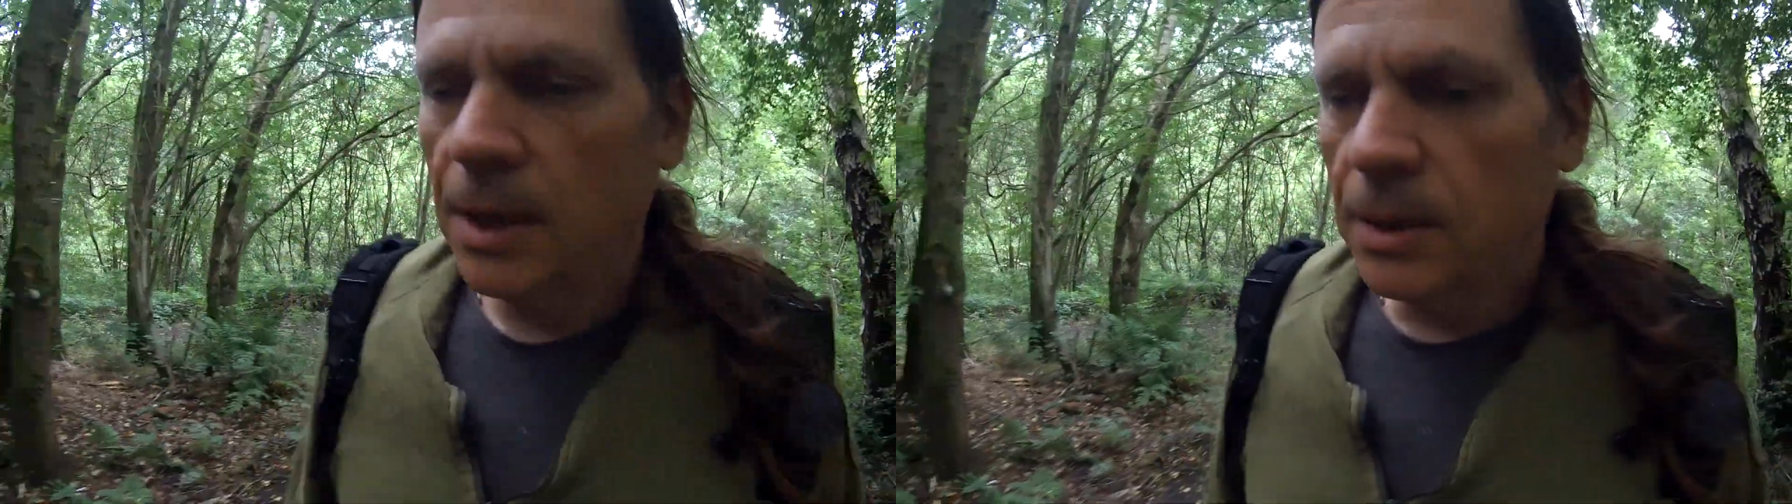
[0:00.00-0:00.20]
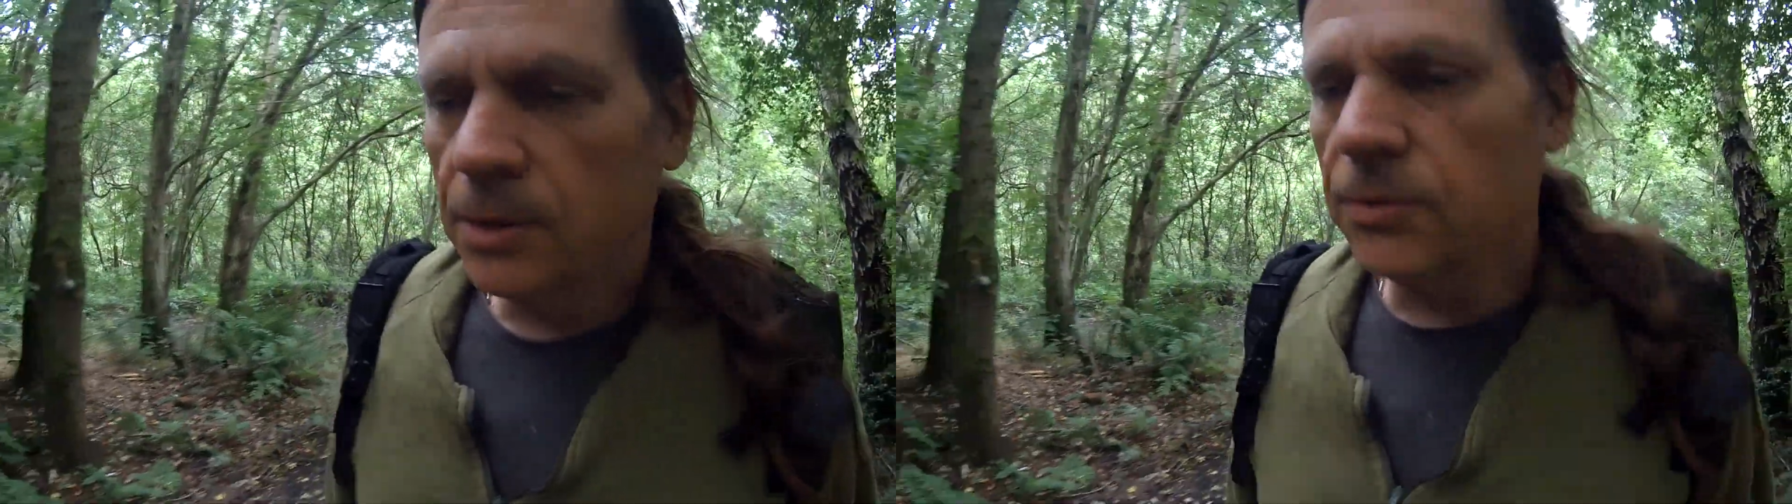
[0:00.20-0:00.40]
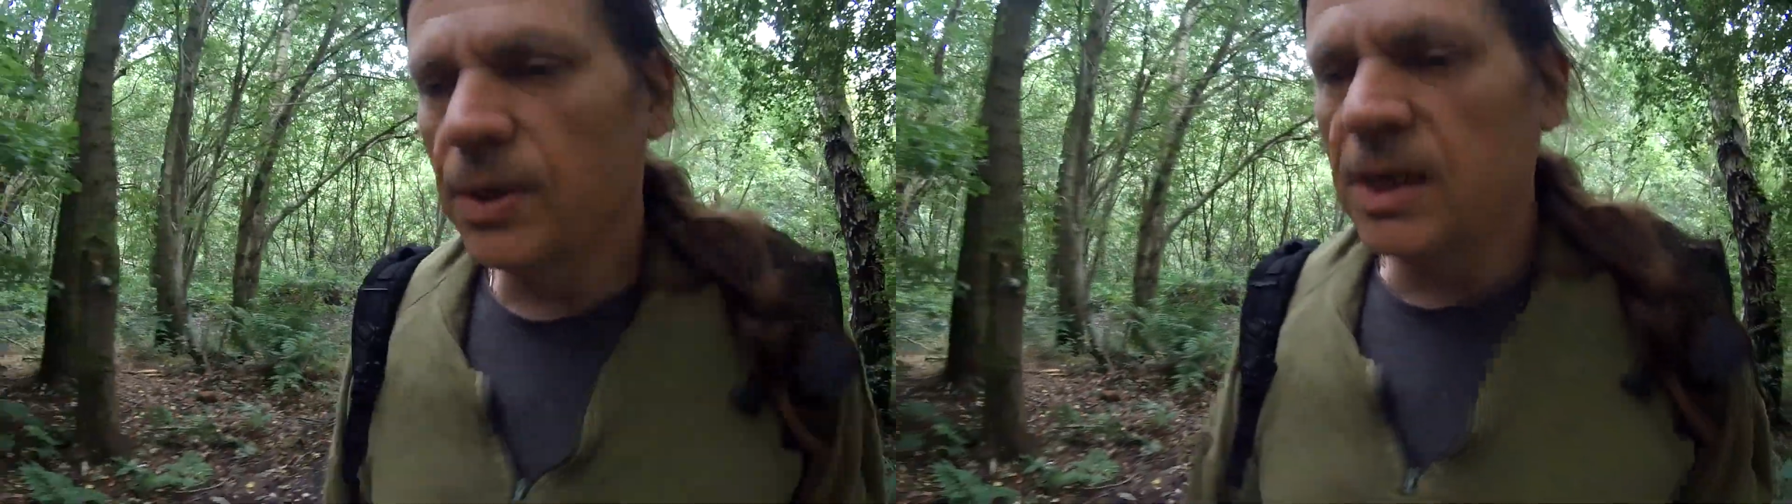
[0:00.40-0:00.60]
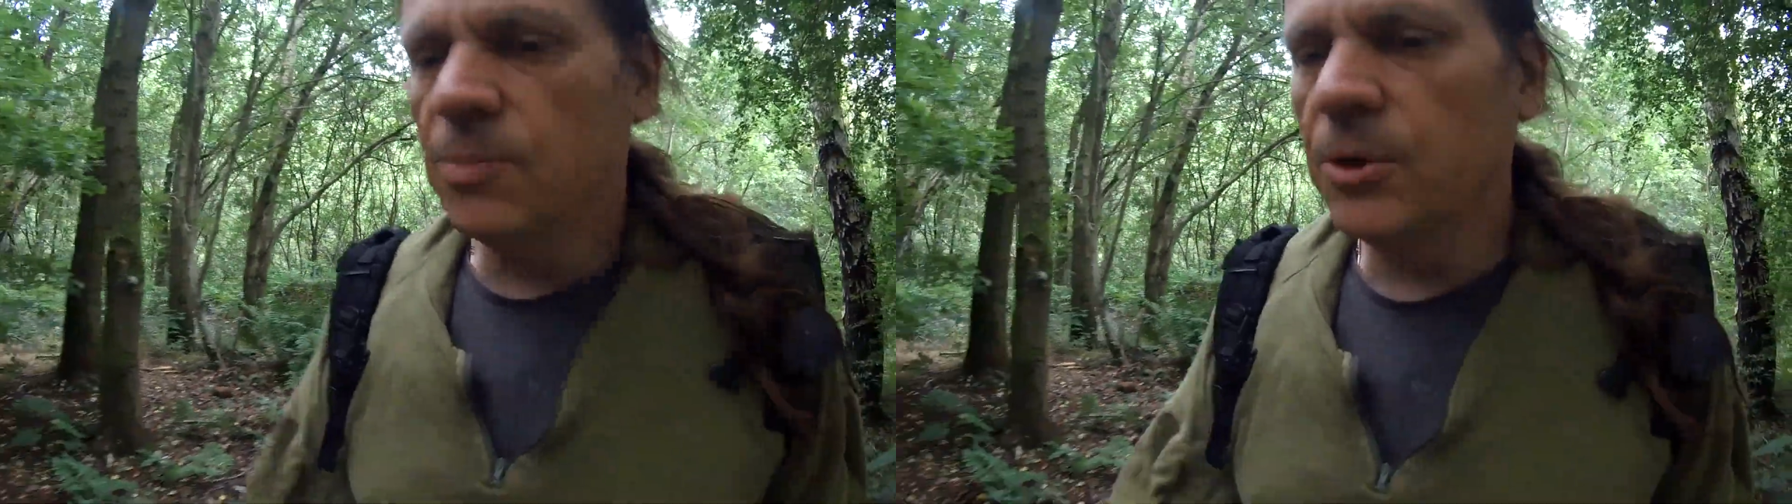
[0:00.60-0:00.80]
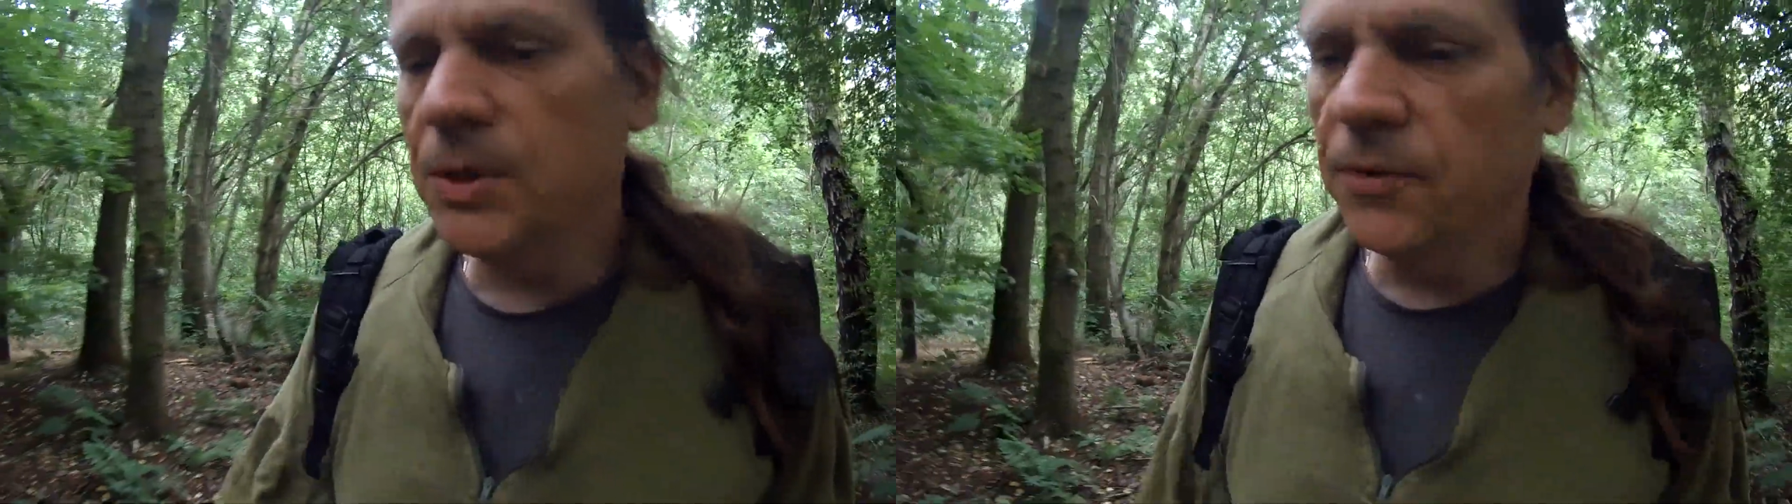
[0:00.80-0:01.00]
the 3D
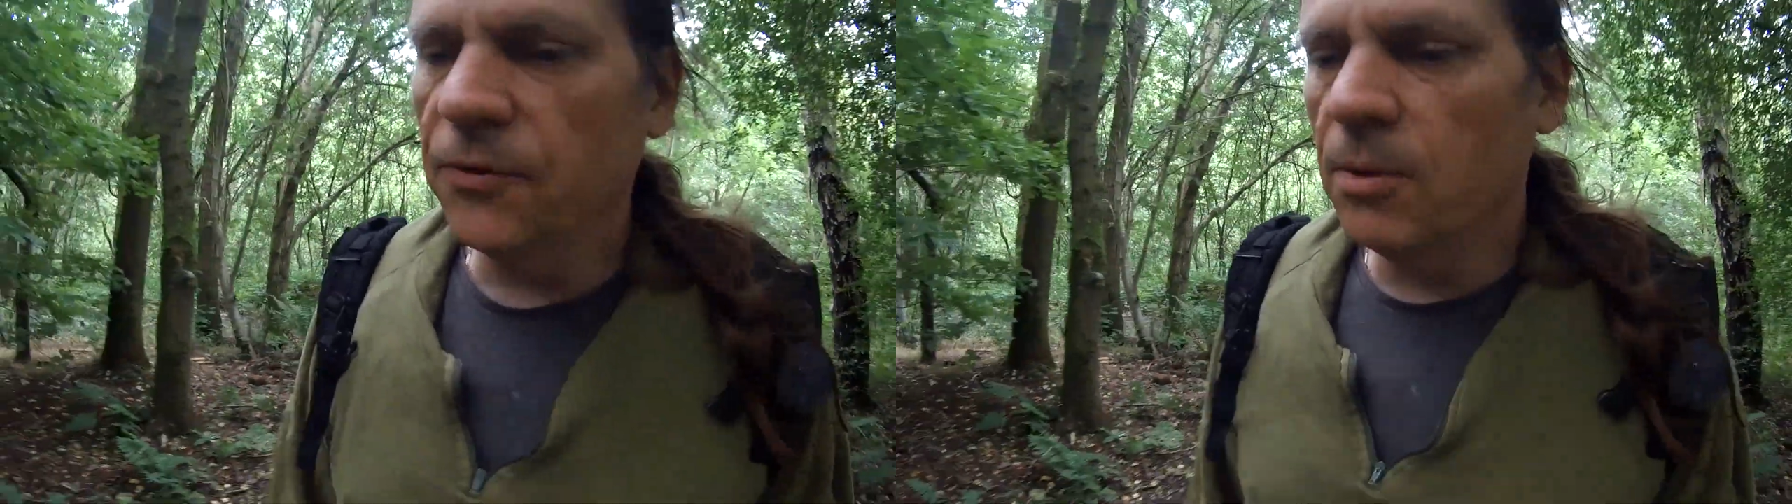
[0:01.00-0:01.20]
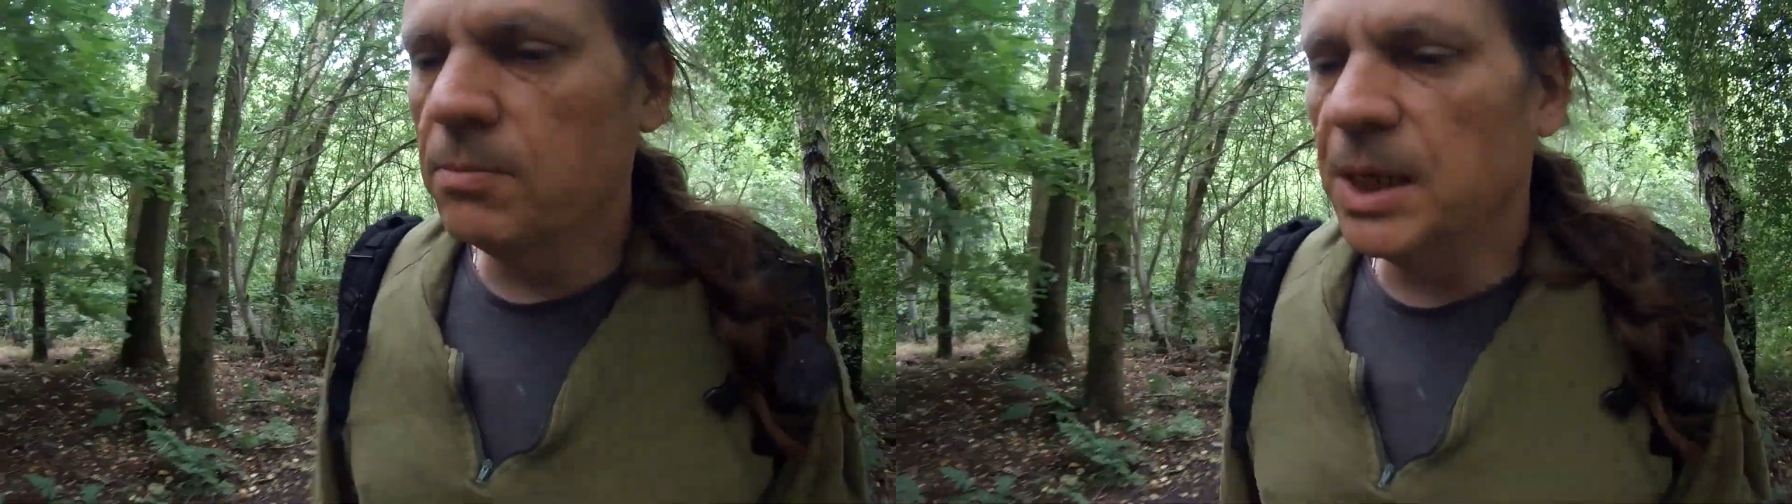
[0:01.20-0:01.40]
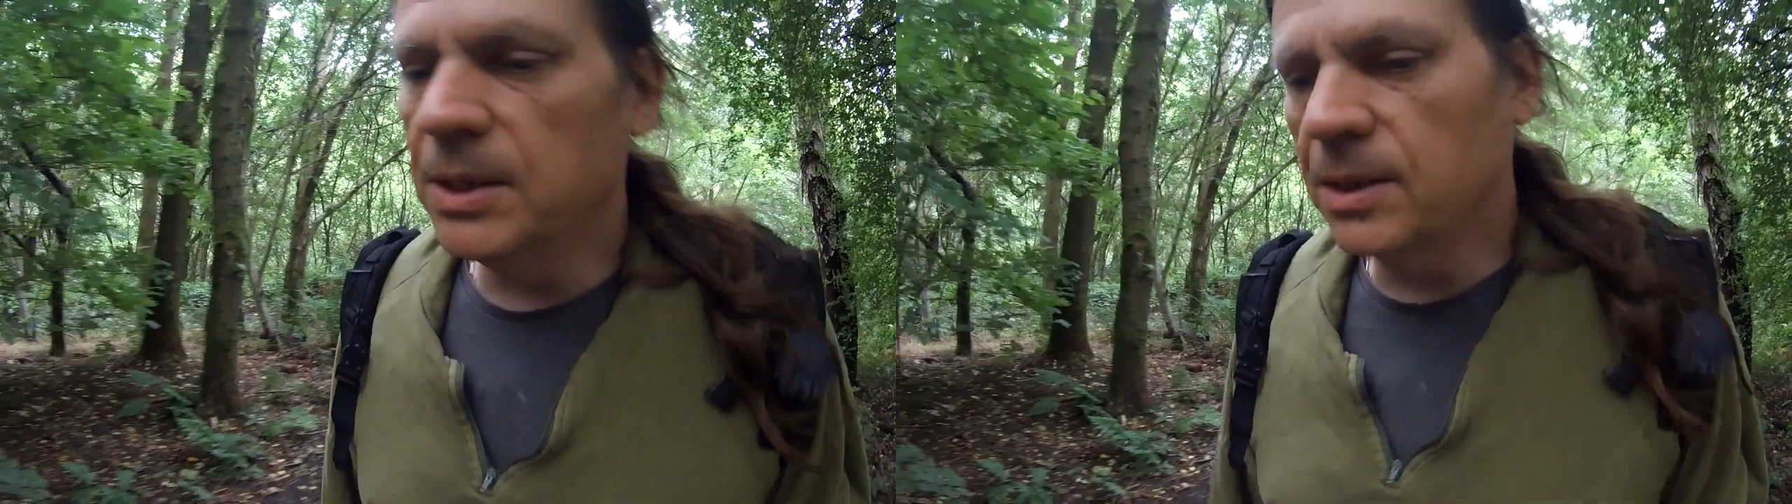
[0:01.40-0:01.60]
printer from Linux,